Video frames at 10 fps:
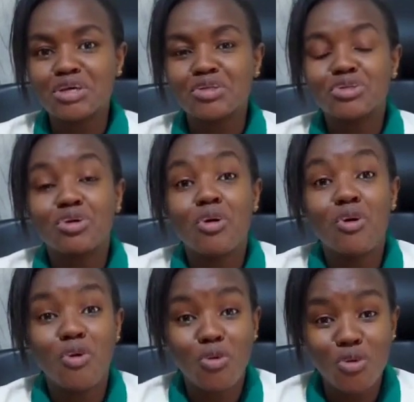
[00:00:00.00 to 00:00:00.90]
So
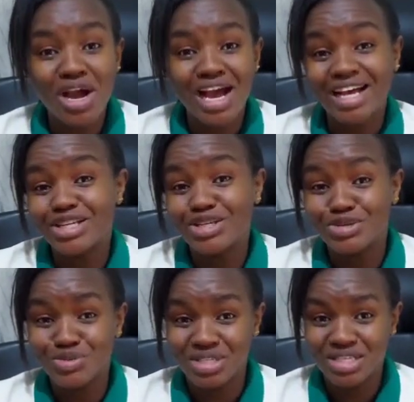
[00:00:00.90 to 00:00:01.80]
who can
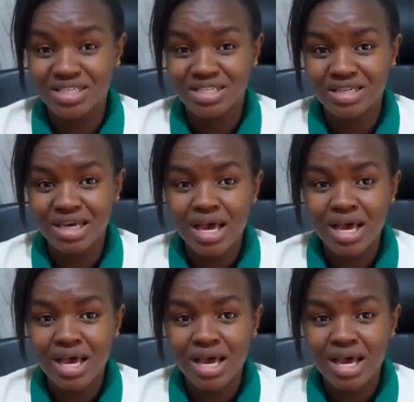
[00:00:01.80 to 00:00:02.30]
use it?